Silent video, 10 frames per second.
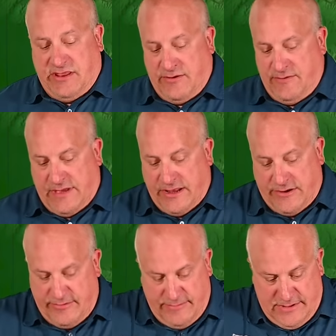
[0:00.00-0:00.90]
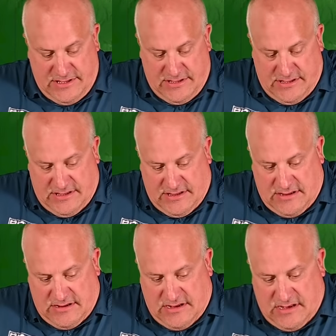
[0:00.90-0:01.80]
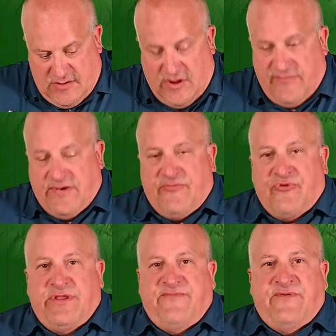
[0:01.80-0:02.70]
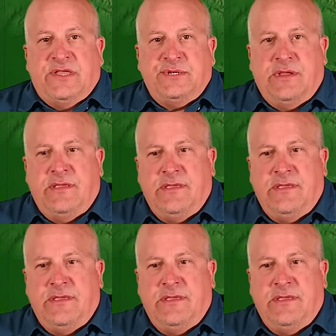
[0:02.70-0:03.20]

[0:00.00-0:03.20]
you know, I don't know, 25, 30 fish,